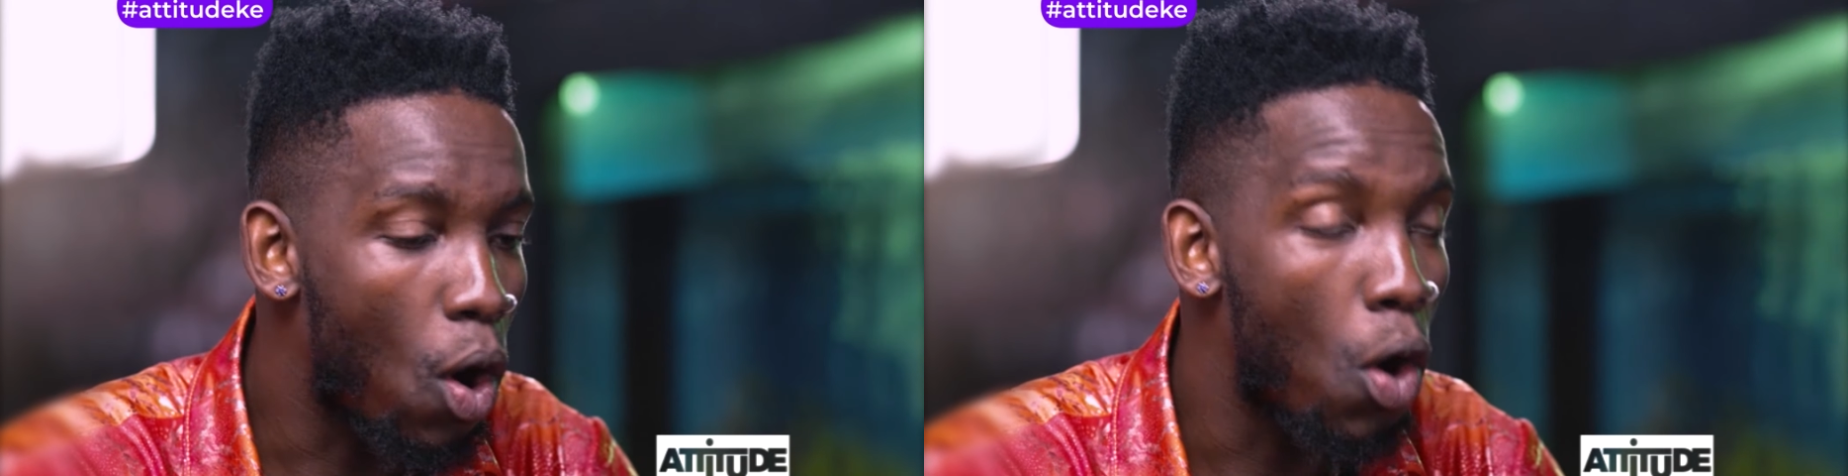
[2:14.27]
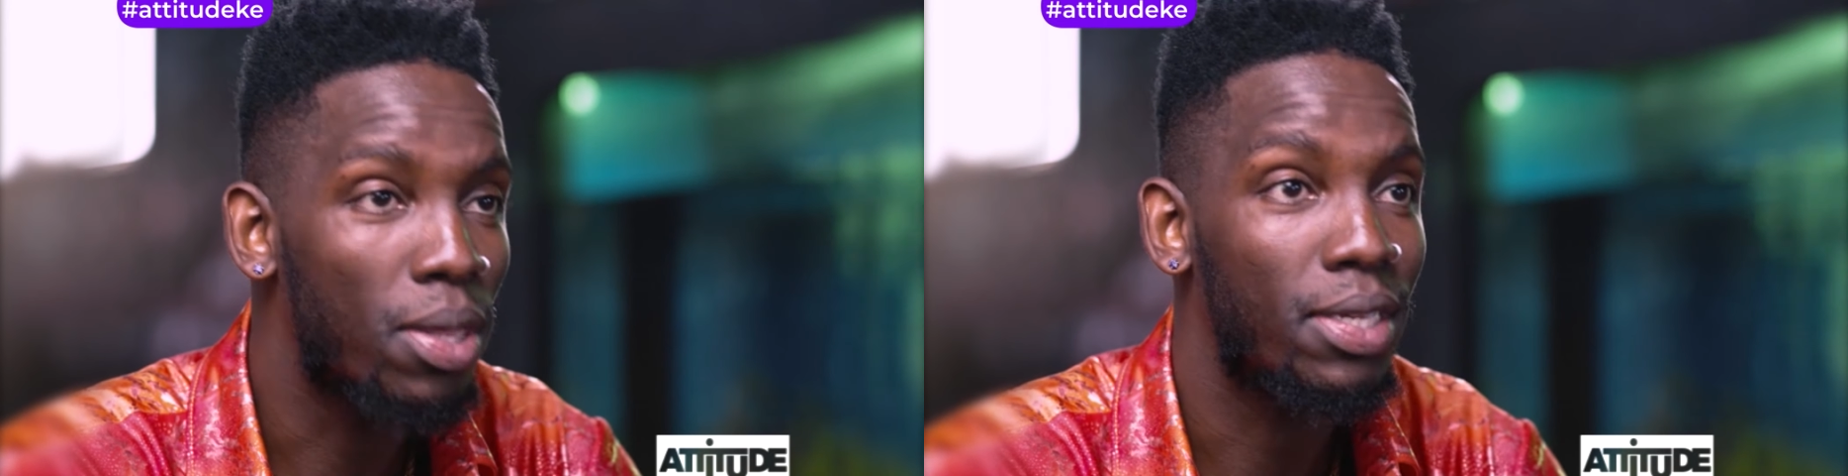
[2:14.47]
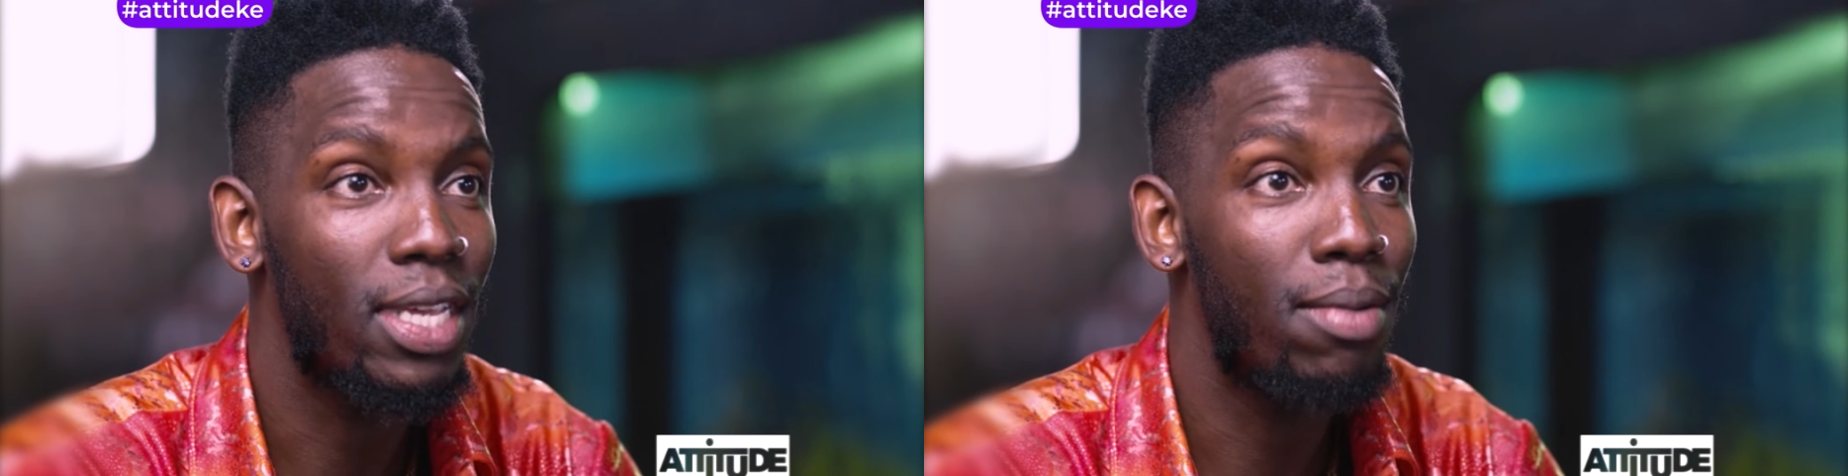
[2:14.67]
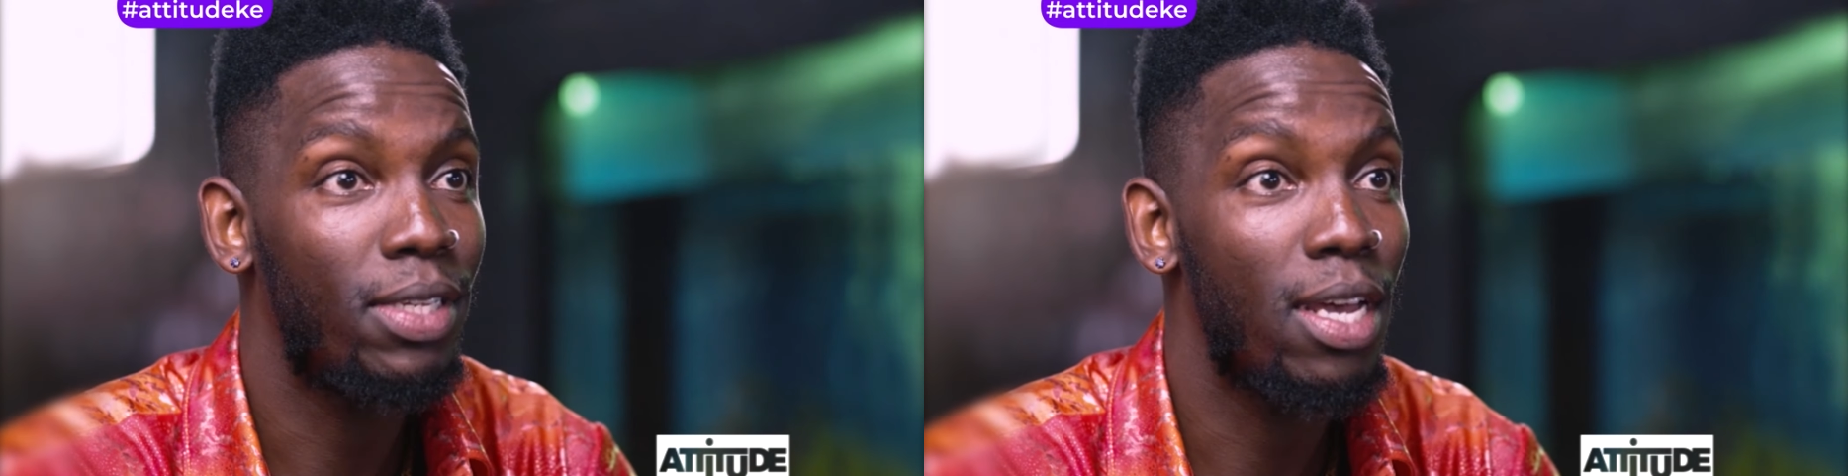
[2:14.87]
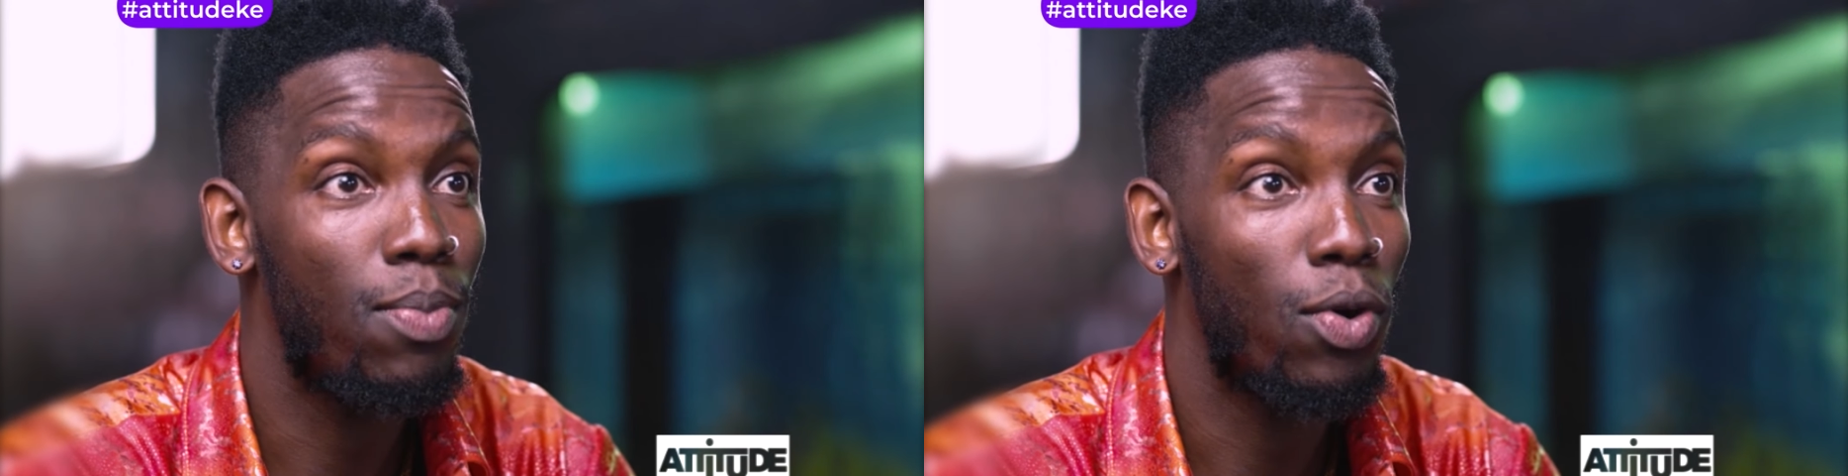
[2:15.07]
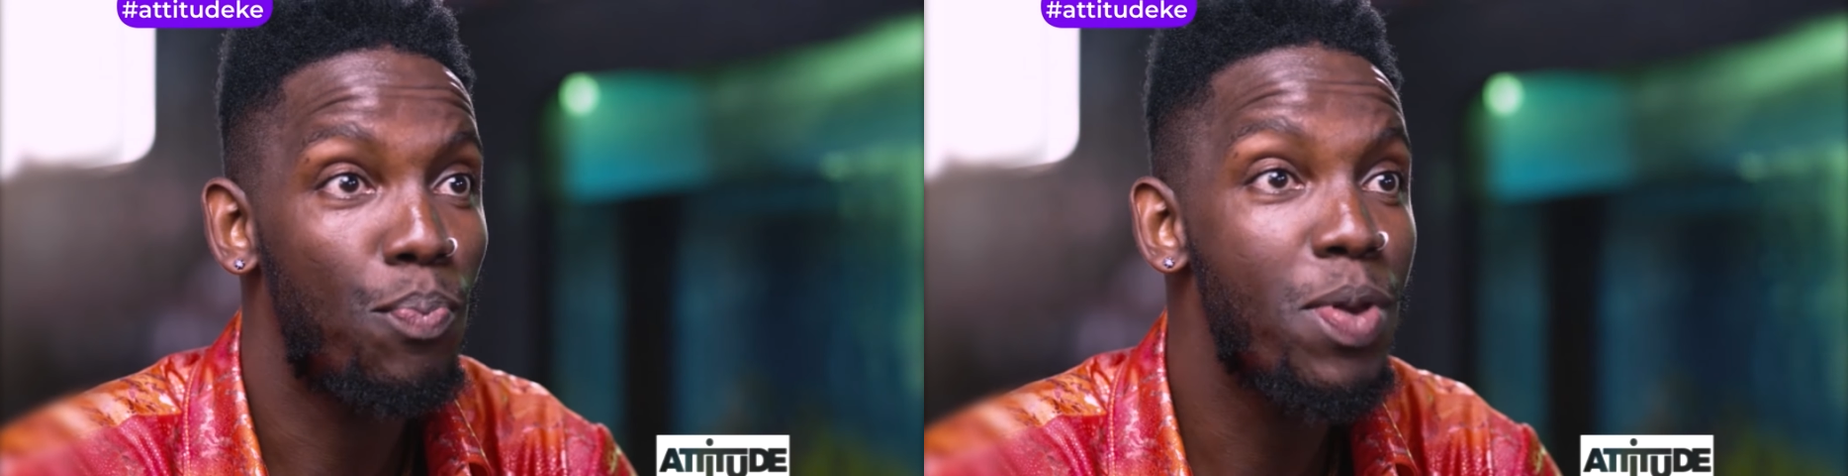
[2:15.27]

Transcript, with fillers: on the same table.